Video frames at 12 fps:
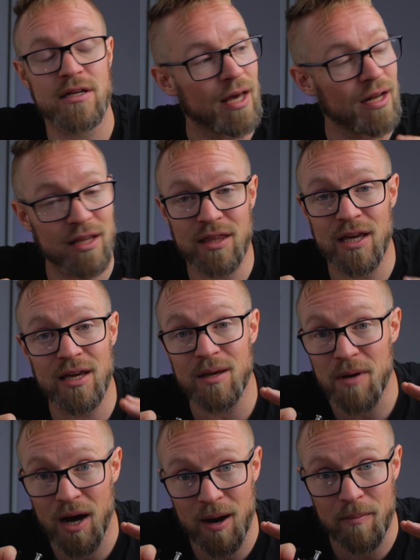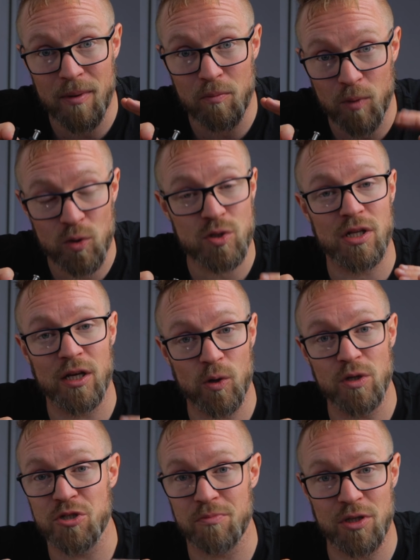and I think I'm mostly
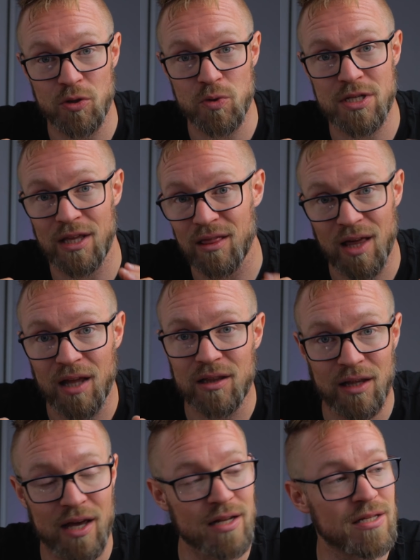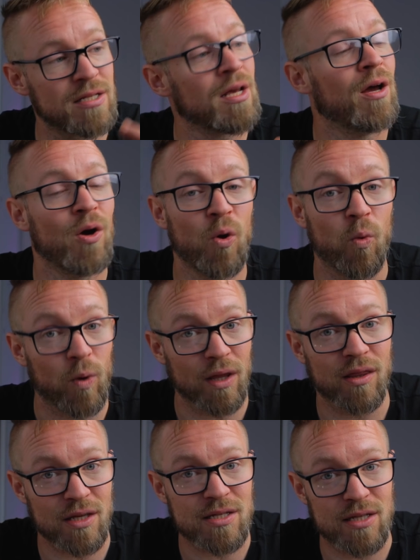going to be using that lens with
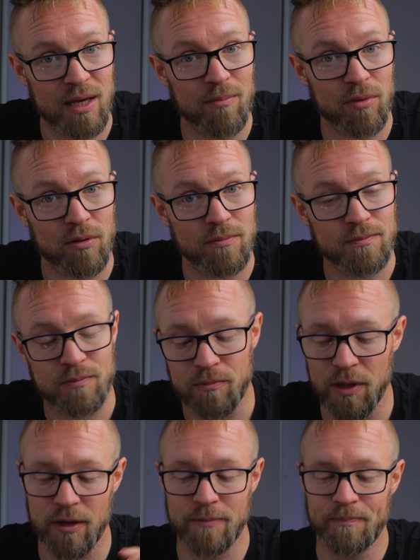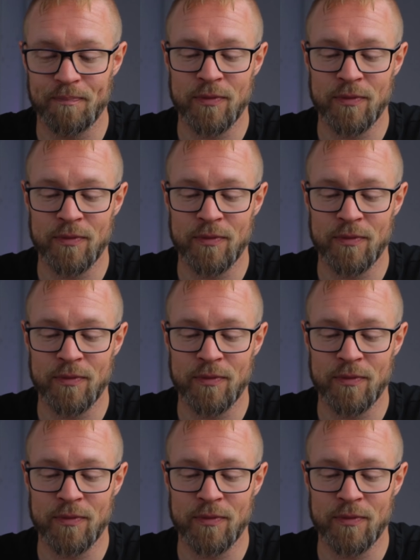this gimbal, but